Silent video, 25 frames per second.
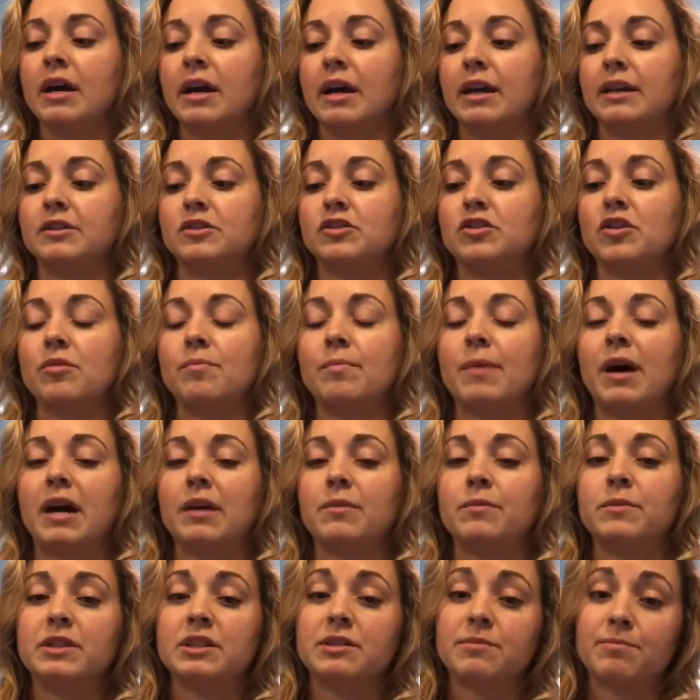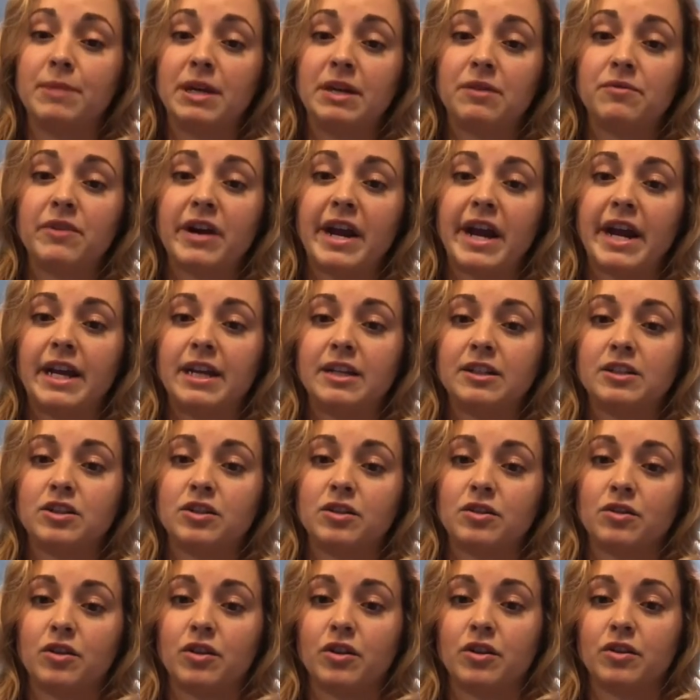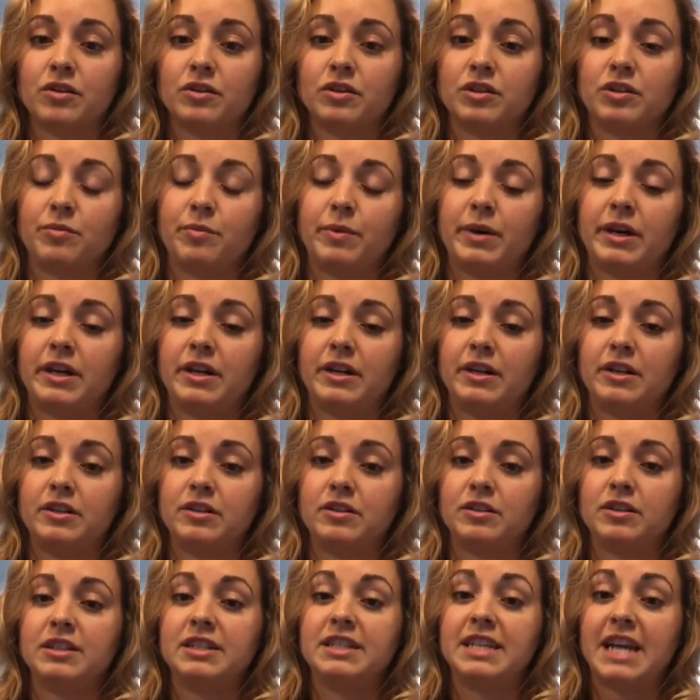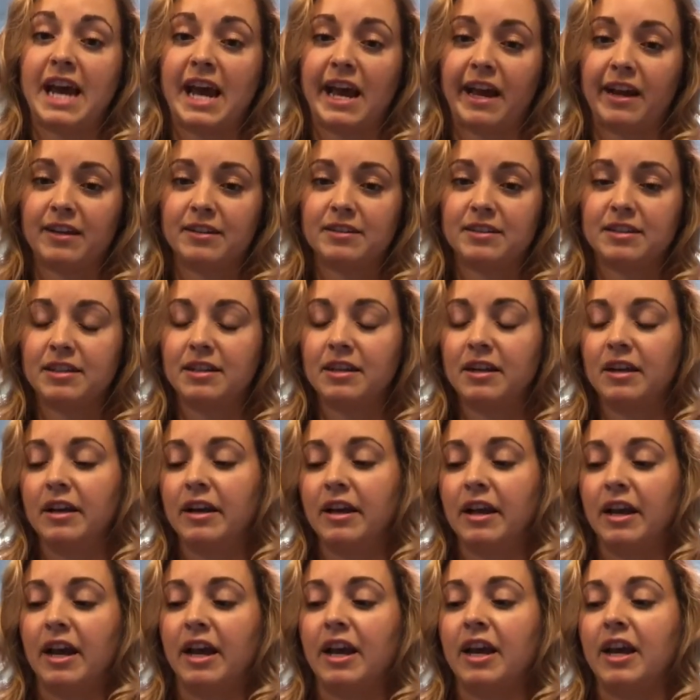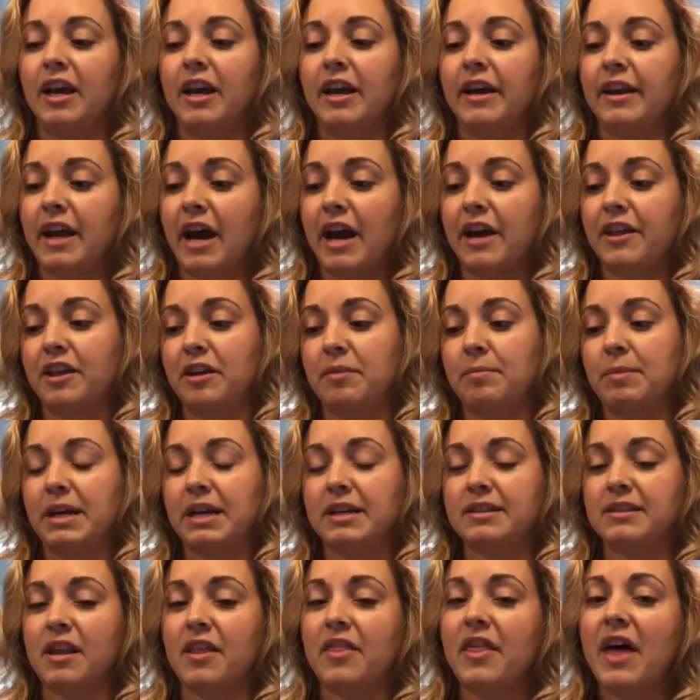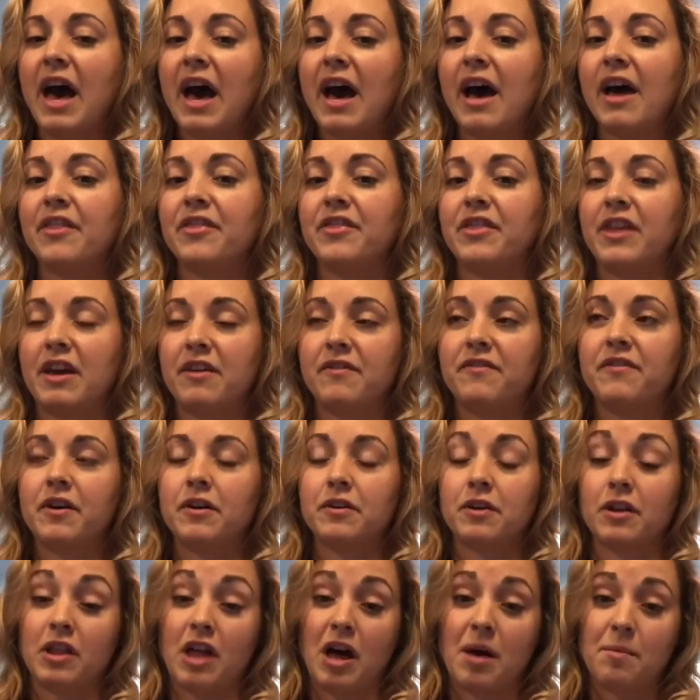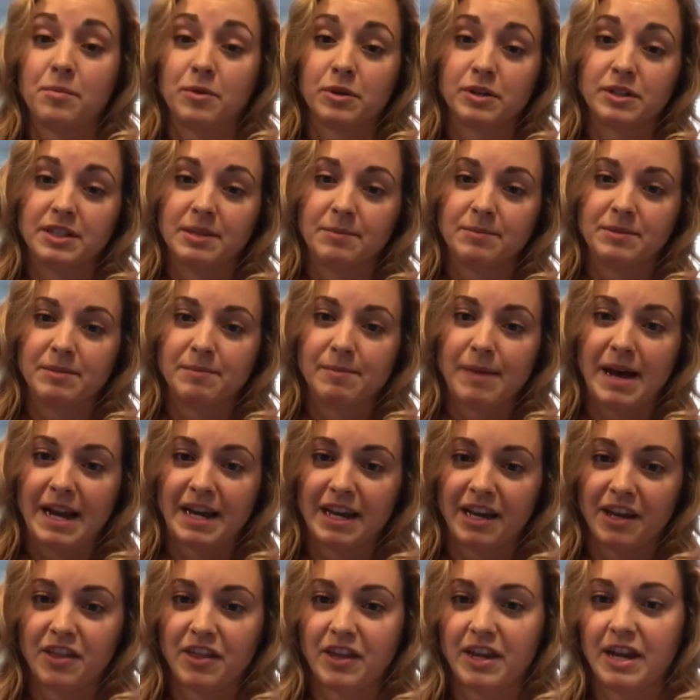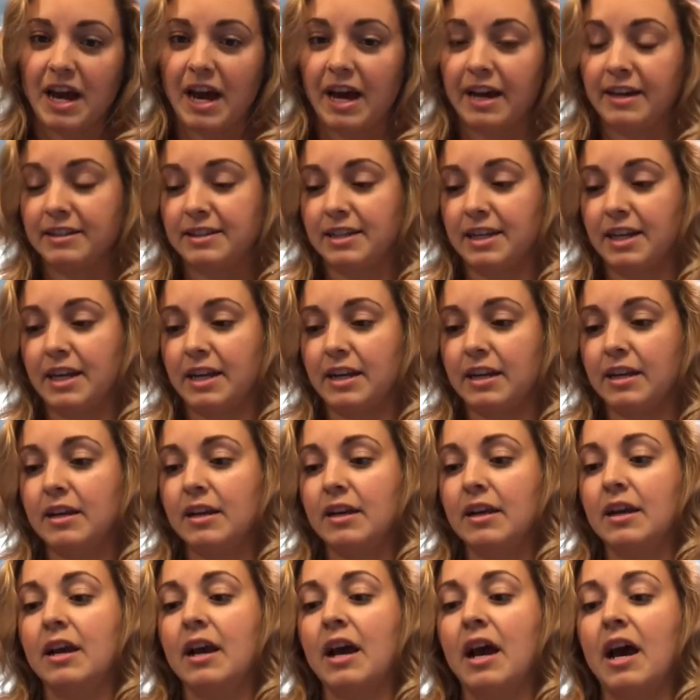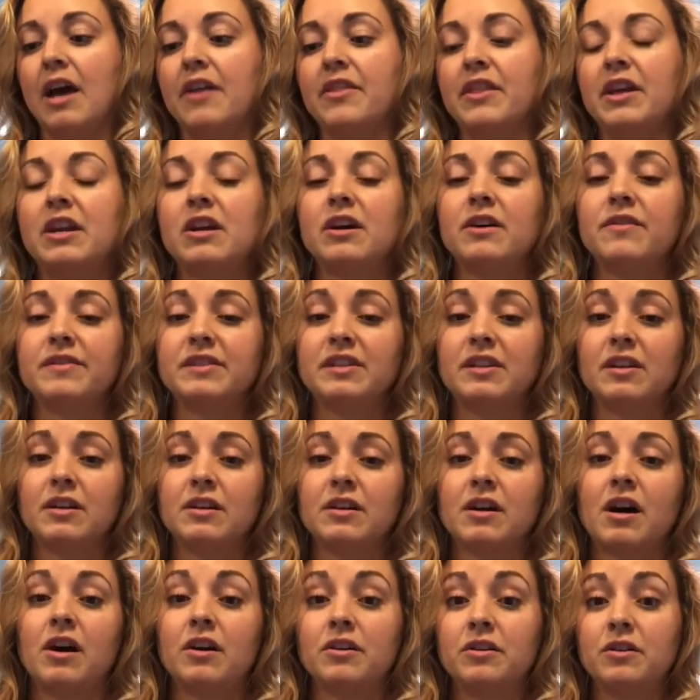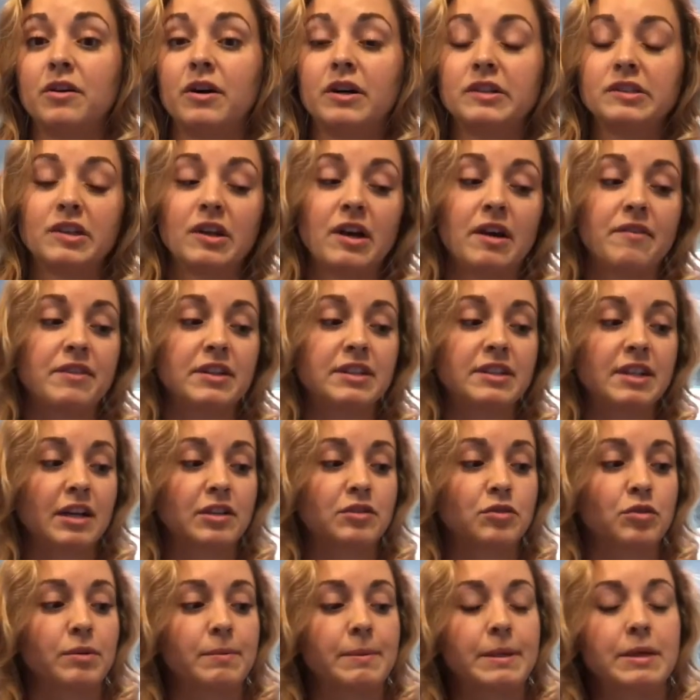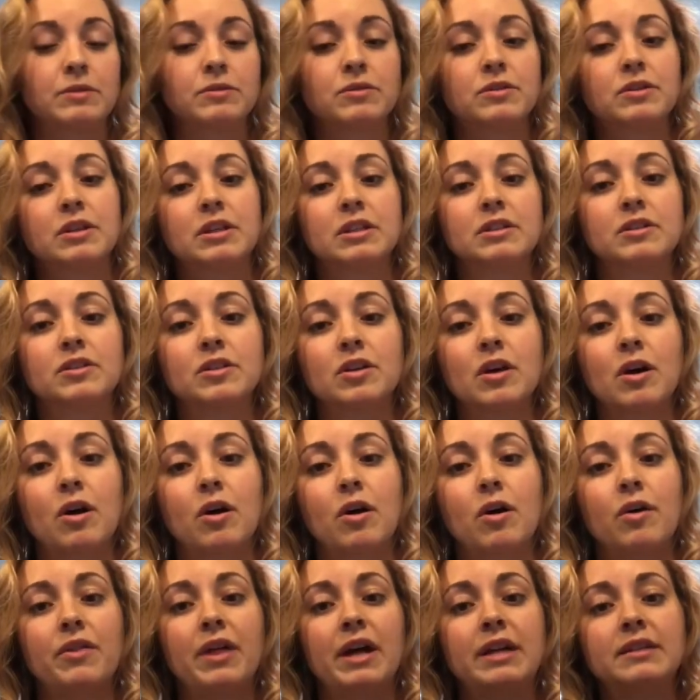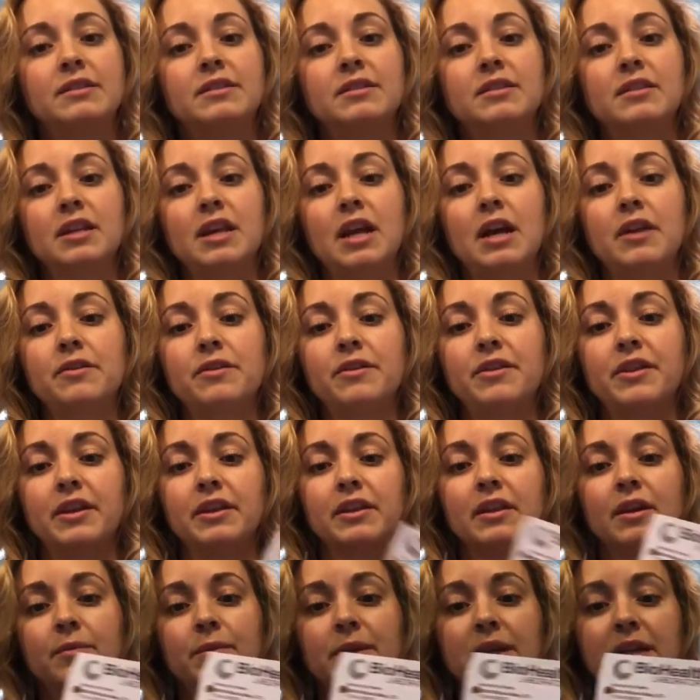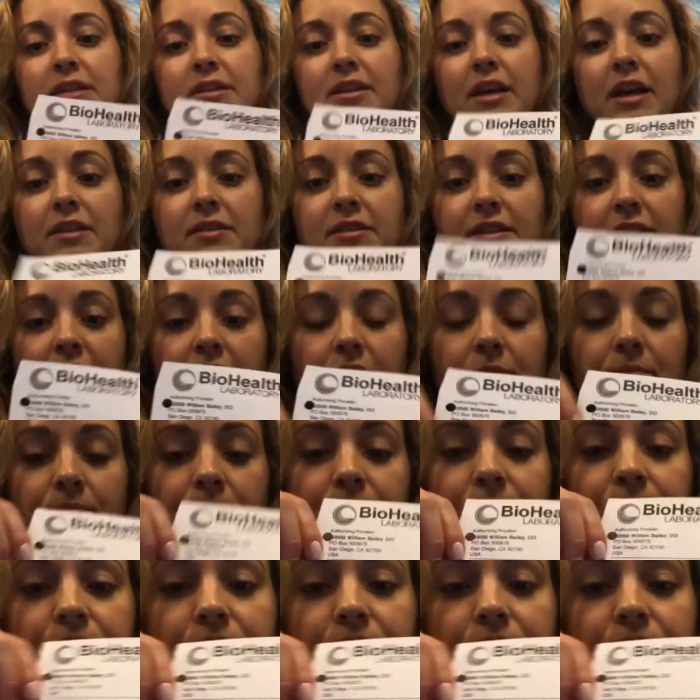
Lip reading: And so mine was mid-range, theirs was tanked. And I think because of that, they felt a lot more symptomatic than I did. And then you also have the sex hormones. And so that's the other thing that we get tested.